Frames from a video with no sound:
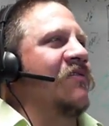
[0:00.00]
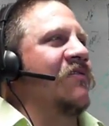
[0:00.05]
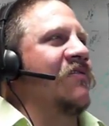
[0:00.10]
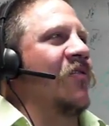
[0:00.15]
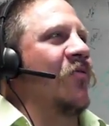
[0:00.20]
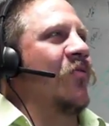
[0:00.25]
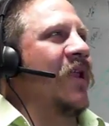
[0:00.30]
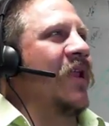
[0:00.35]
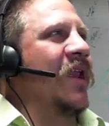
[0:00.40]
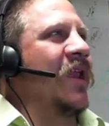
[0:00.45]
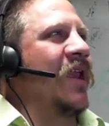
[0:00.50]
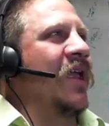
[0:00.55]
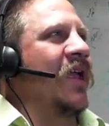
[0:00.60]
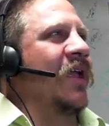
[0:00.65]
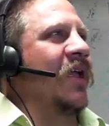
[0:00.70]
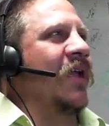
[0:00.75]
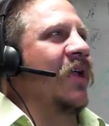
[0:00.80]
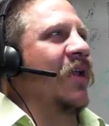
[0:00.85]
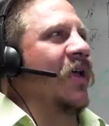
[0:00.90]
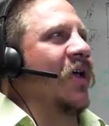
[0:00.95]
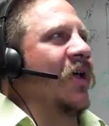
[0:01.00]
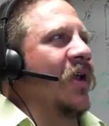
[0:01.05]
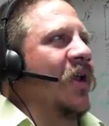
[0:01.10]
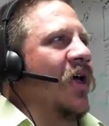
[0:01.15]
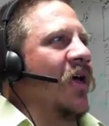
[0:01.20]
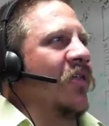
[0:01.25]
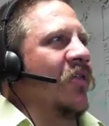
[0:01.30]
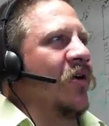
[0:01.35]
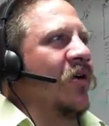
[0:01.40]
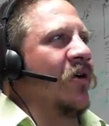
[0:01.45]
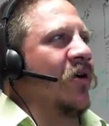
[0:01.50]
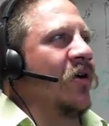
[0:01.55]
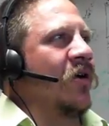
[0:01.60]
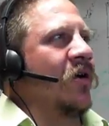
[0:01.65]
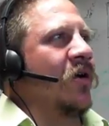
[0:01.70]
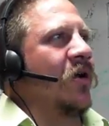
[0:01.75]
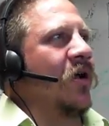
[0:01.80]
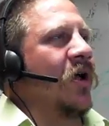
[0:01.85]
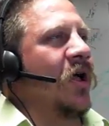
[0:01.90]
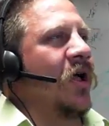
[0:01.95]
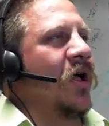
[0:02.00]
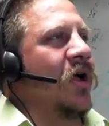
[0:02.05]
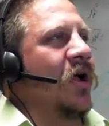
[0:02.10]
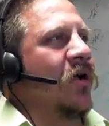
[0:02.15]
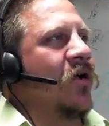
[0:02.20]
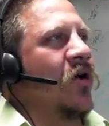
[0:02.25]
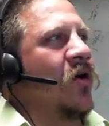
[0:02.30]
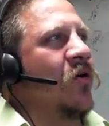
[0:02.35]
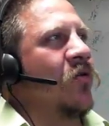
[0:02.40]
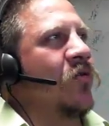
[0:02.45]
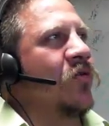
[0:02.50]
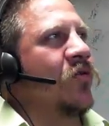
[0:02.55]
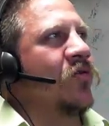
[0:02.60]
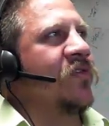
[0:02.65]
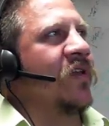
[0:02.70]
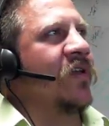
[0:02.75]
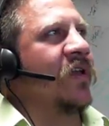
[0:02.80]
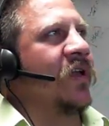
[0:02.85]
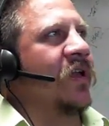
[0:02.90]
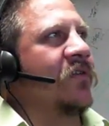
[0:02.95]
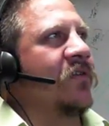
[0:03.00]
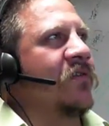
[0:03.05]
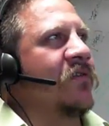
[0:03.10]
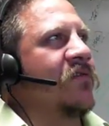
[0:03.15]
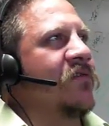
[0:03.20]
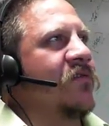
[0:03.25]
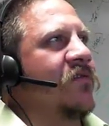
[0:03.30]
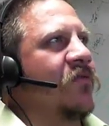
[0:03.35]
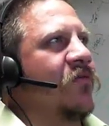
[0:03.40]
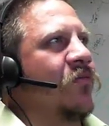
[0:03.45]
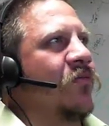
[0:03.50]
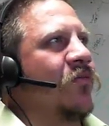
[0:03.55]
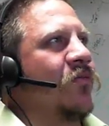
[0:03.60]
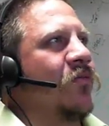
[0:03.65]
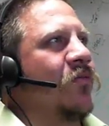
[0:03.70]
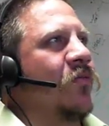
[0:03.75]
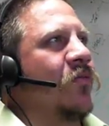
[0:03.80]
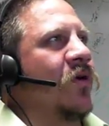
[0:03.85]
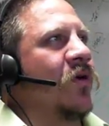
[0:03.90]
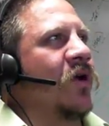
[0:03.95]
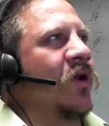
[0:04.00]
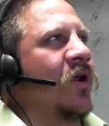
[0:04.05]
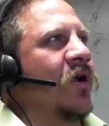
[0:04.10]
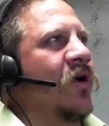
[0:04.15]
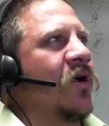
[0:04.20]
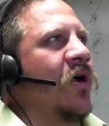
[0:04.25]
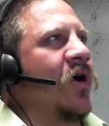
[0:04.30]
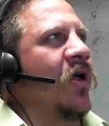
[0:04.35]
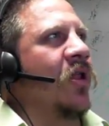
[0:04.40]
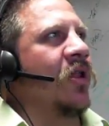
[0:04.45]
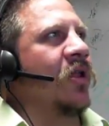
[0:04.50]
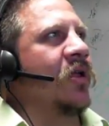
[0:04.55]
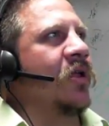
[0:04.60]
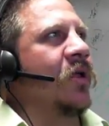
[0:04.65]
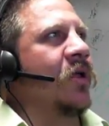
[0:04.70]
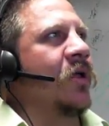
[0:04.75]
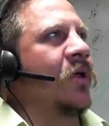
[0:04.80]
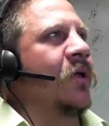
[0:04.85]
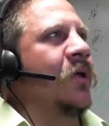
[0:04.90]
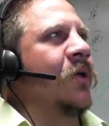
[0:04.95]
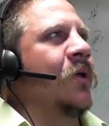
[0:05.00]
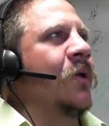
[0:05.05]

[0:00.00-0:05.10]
So we need another coroutines. We're going to call it